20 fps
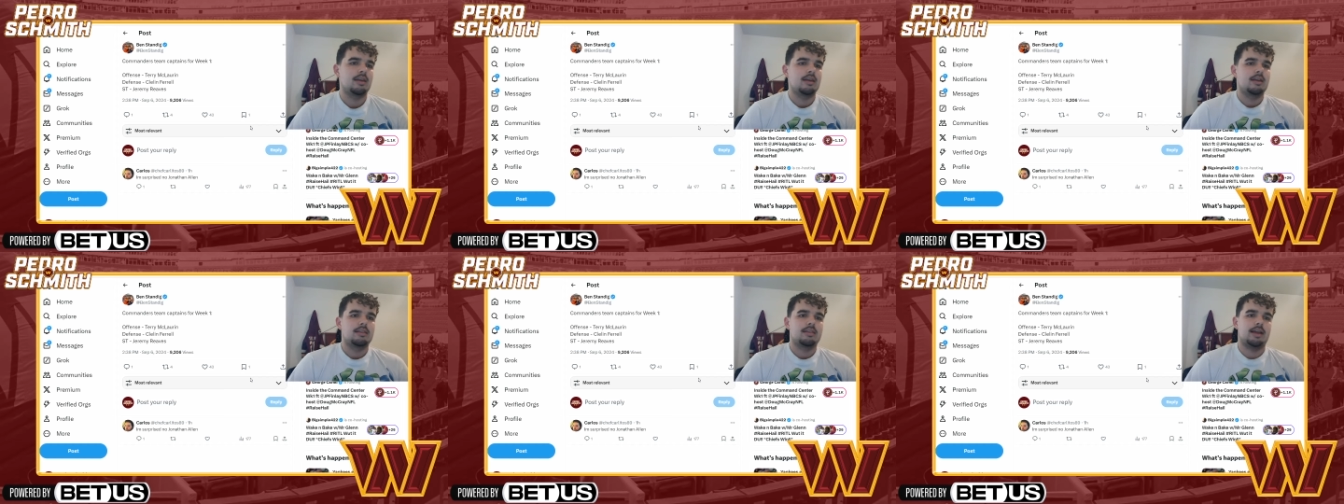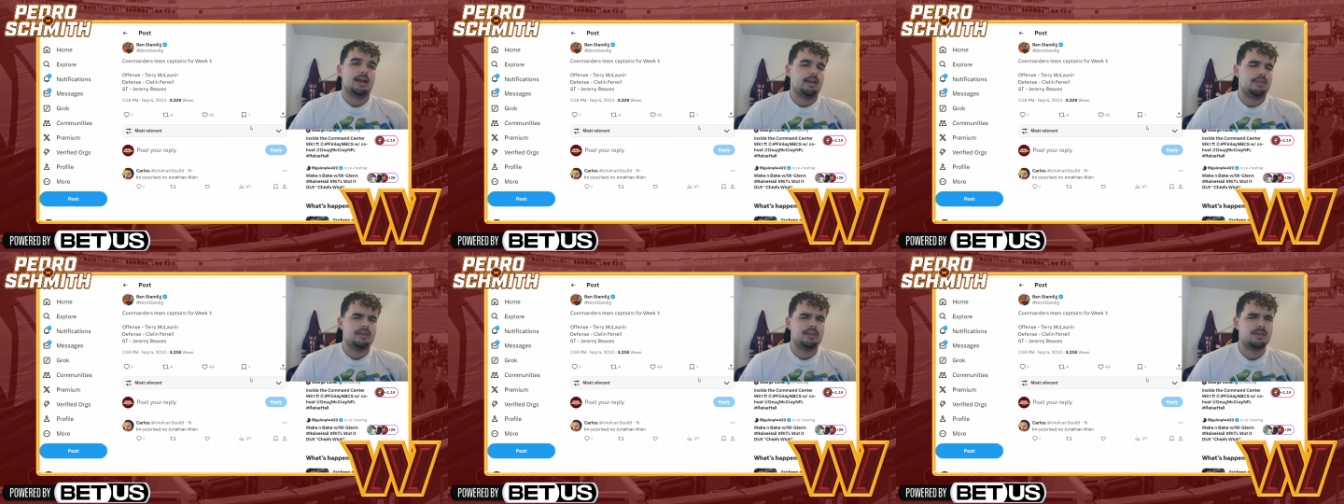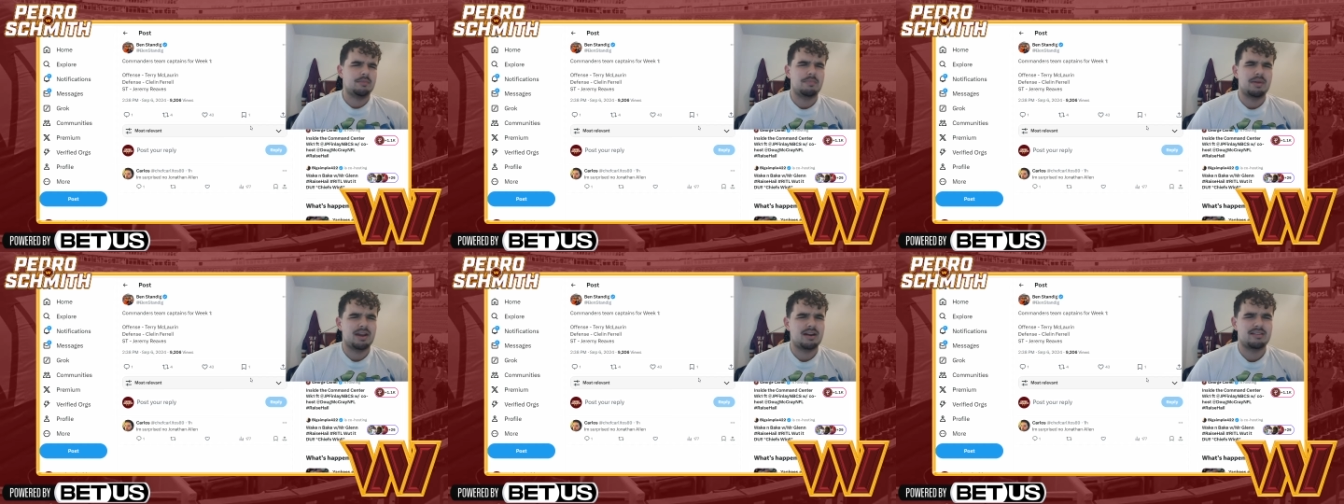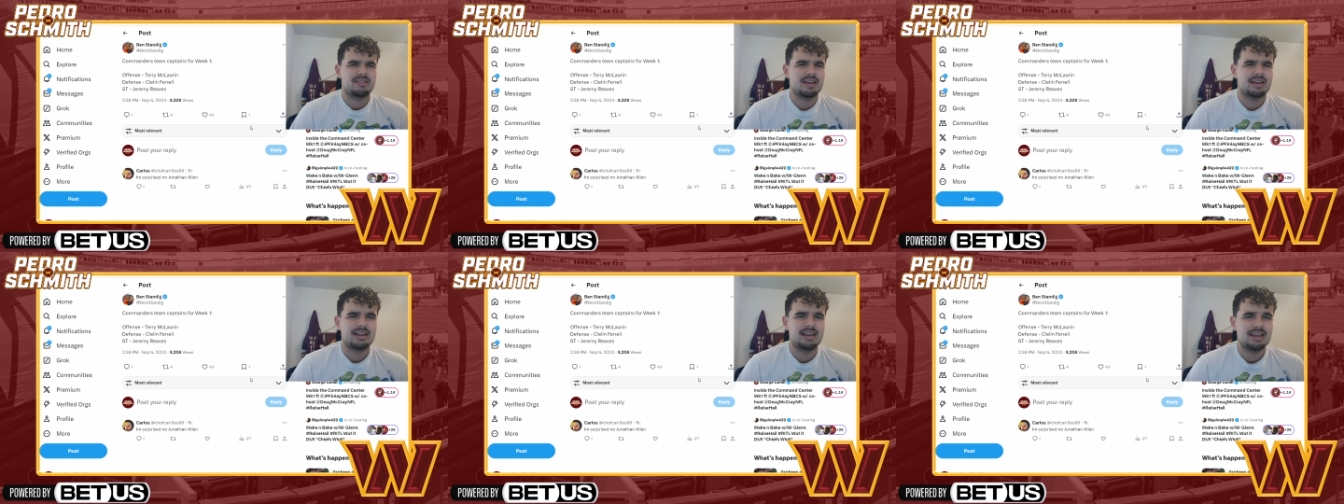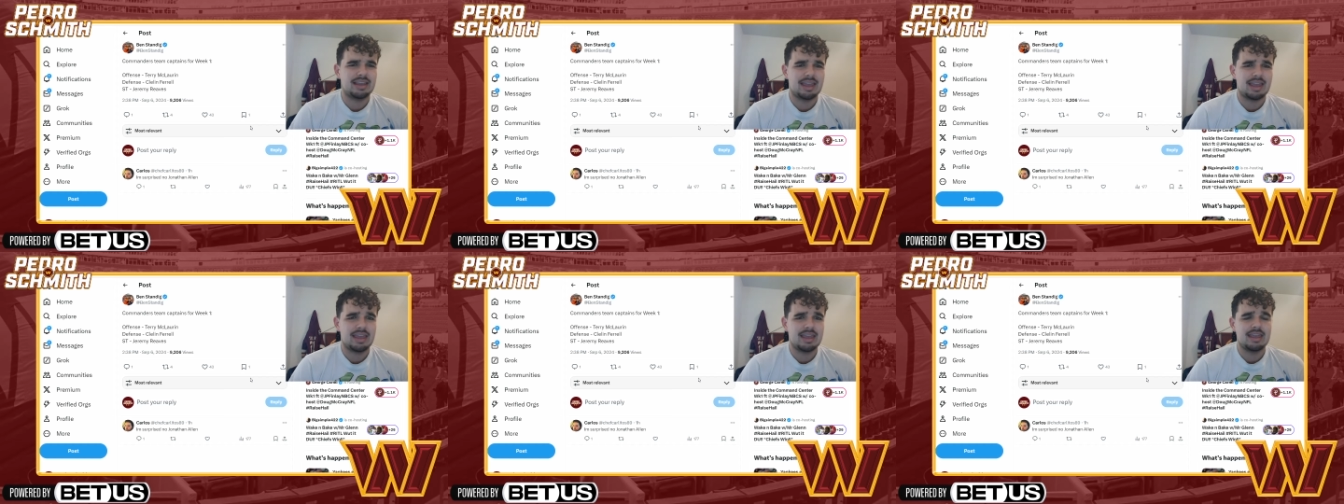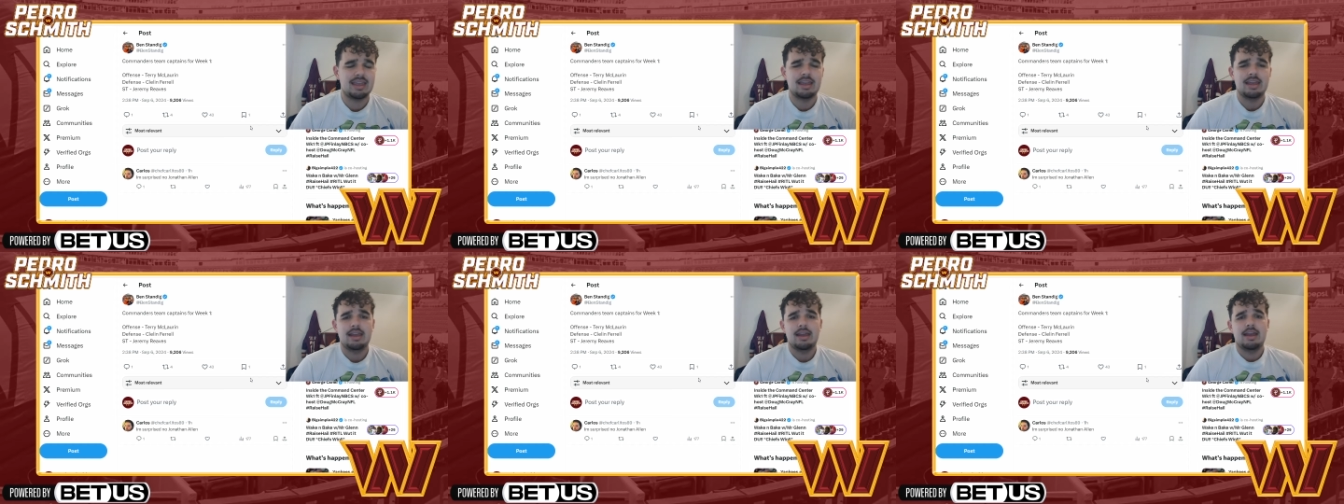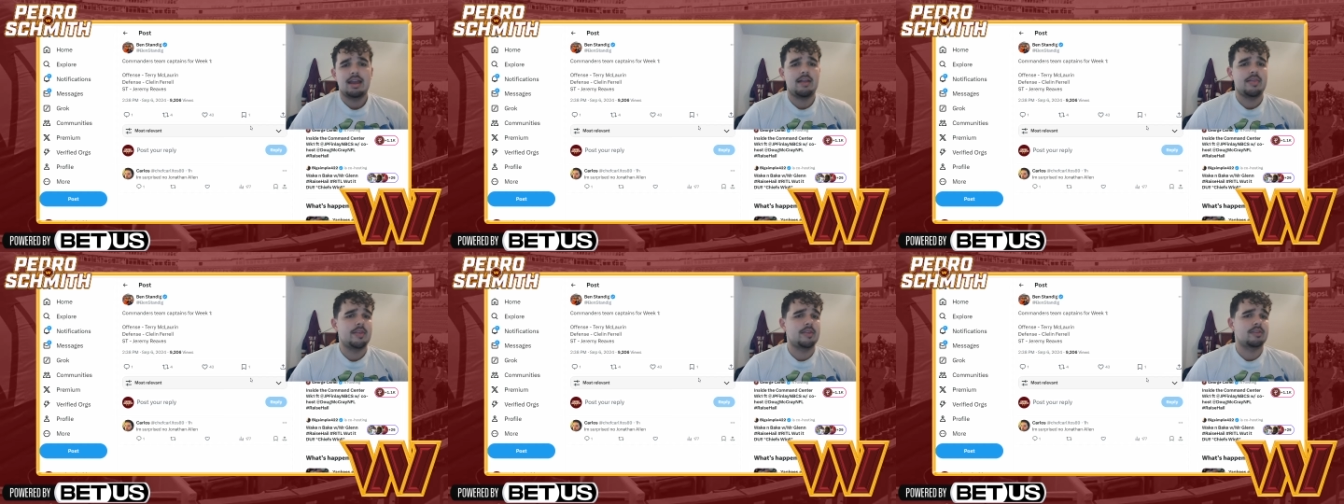Like I think the Bears had like eight,
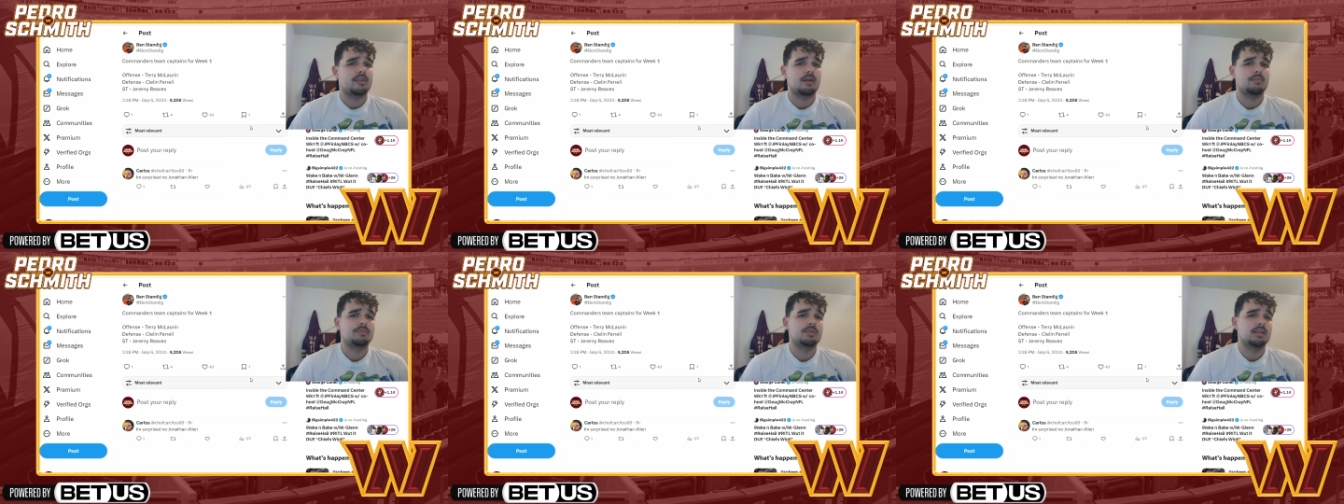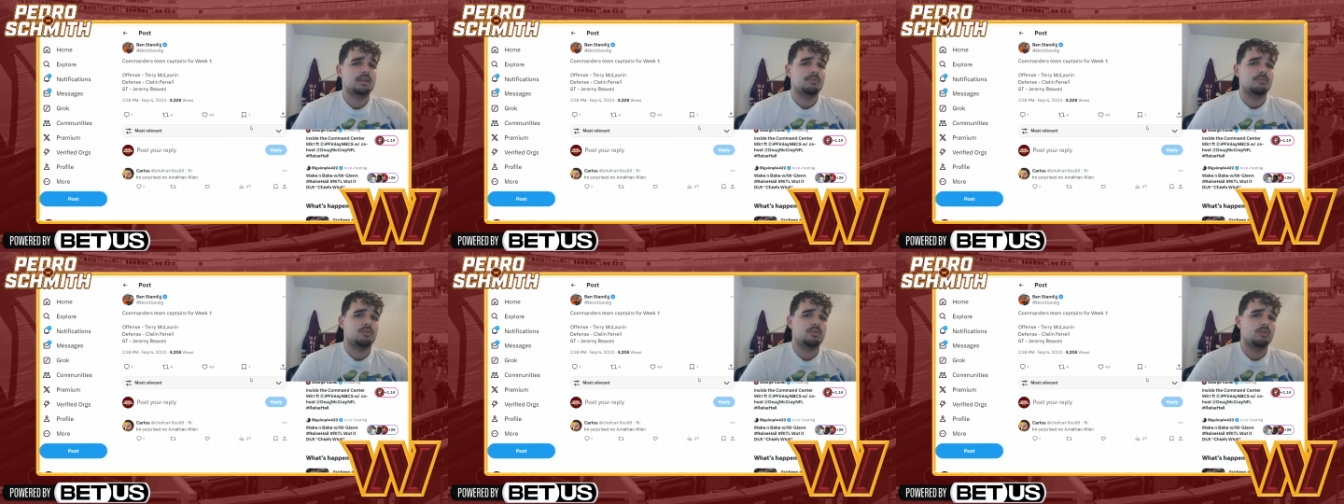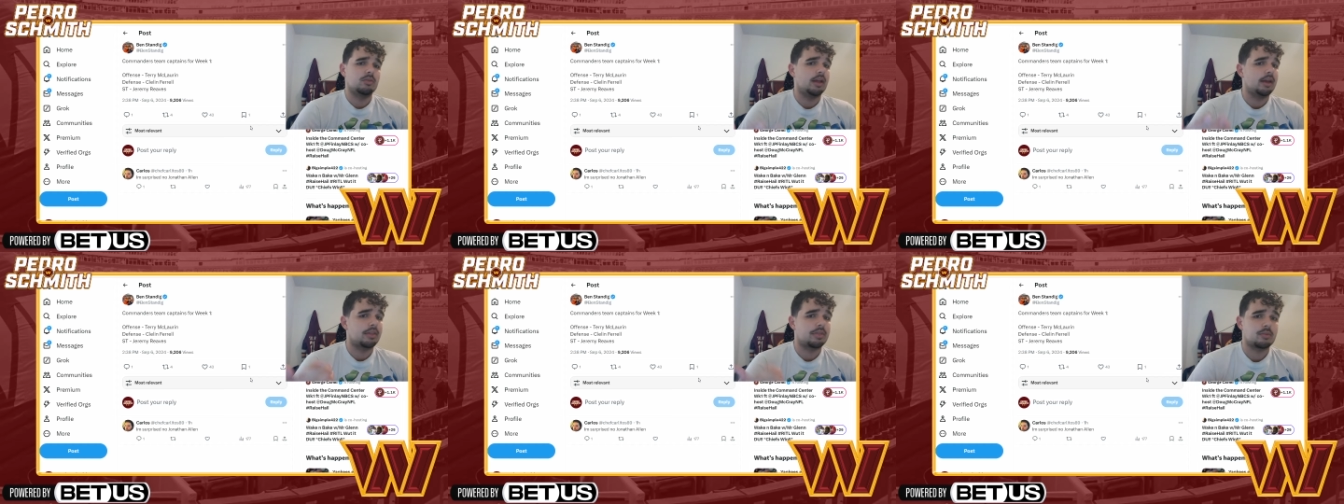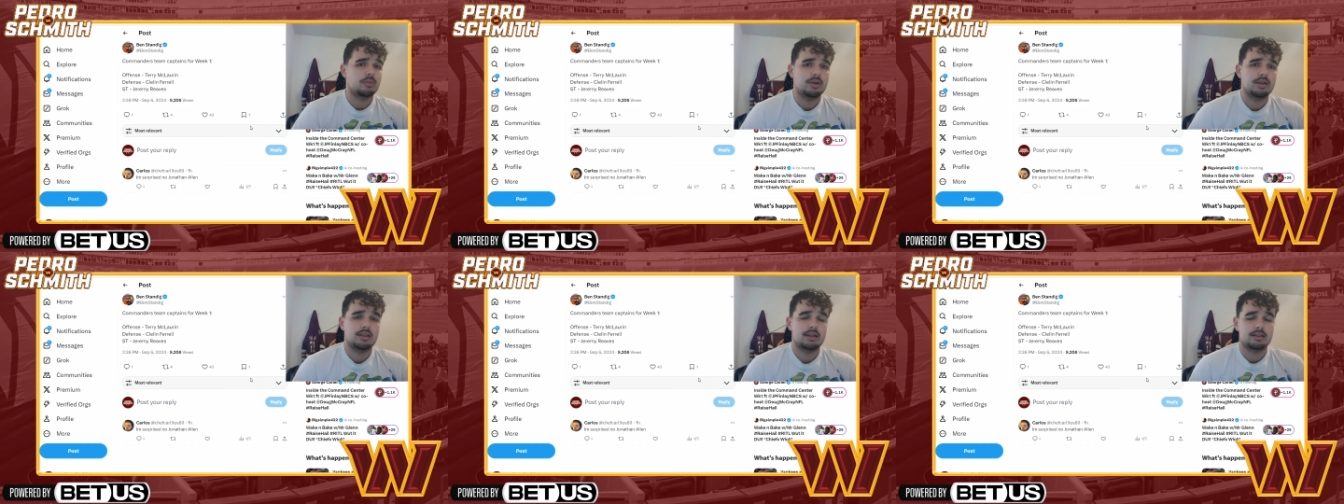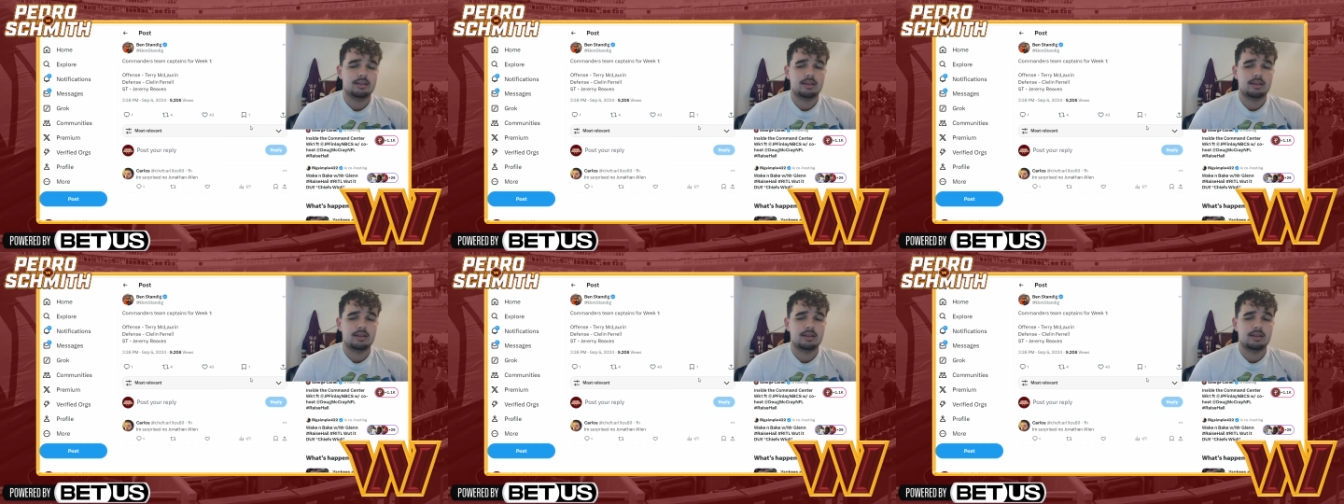and then some teams do like three, like the